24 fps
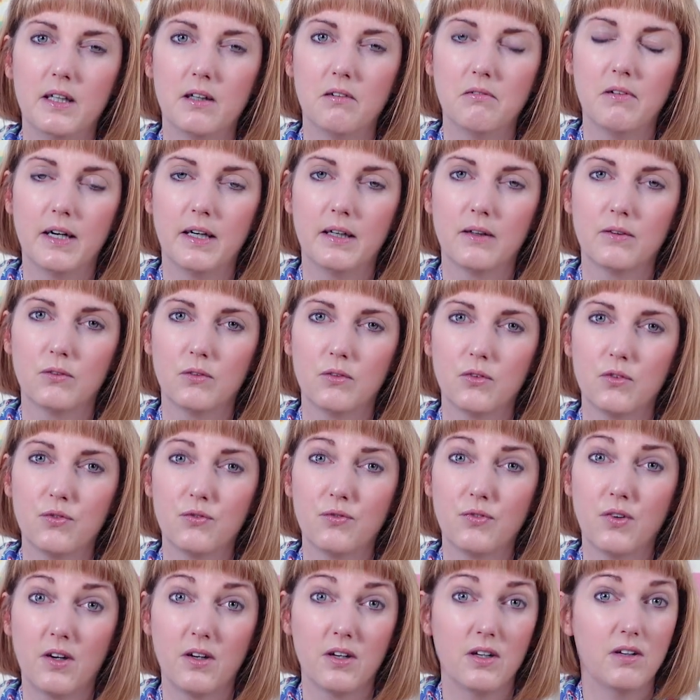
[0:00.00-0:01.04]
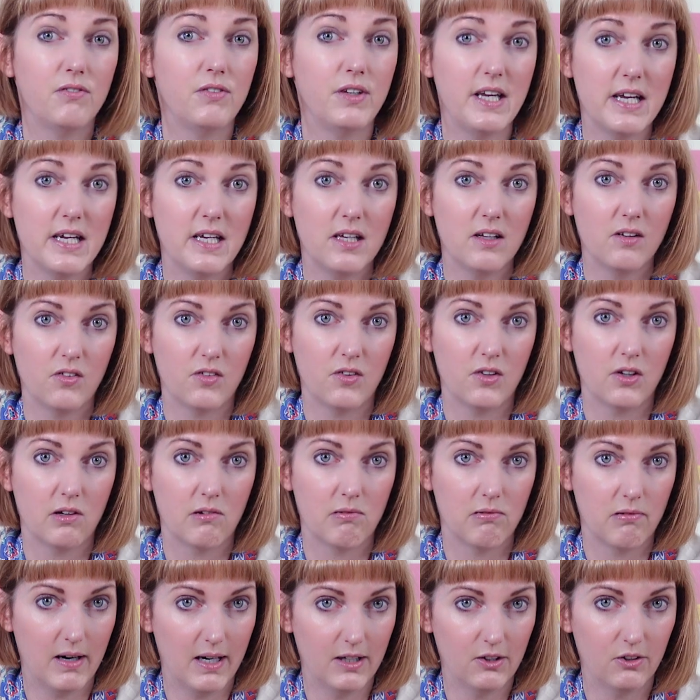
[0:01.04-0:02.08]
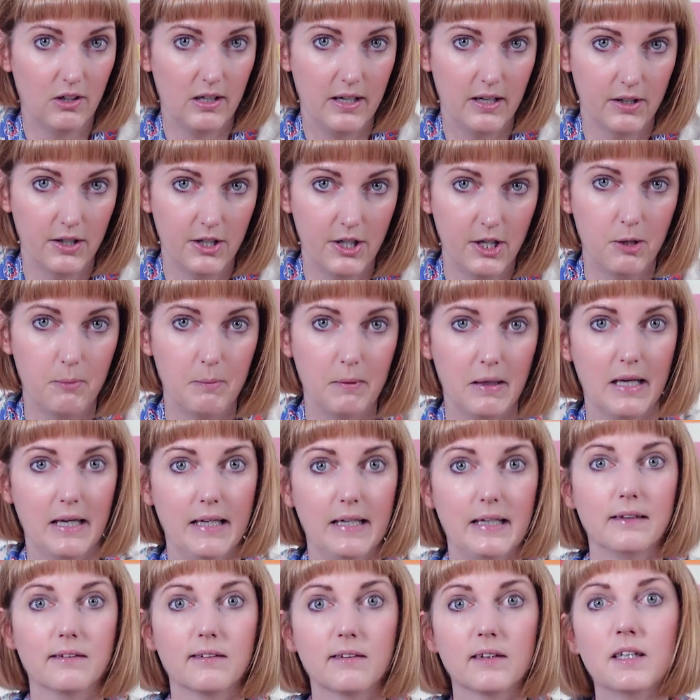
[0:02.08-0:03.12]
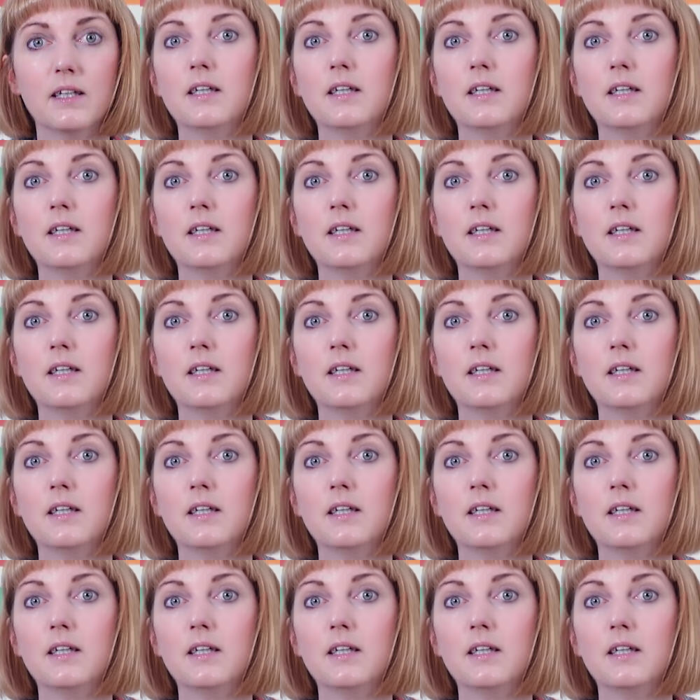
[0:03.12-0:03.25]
around 5 years to gradually accumulate.